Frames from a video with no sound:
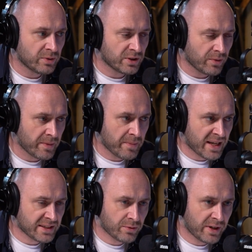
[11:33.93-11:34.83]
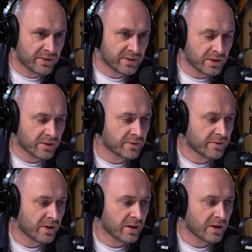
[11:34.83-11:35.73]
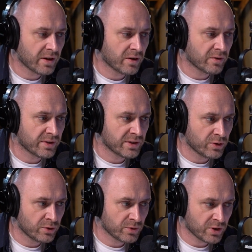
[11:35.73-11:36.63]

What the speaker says: We saw the mass graves of Izium.